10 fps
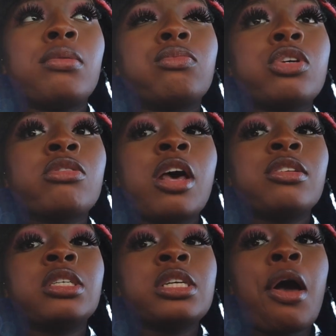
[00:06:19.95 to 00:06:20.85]
Because I
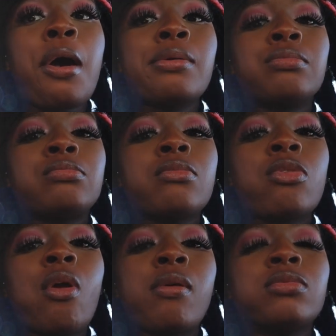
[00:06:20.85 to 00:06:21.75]
took out
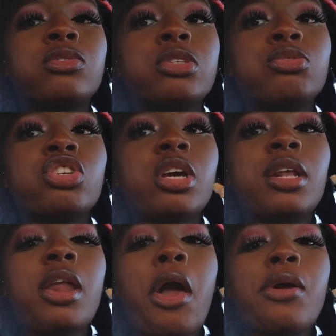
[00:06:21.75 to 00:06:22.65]
some
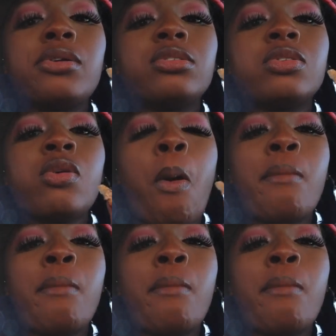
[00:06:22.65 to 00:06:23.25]
chicken legs,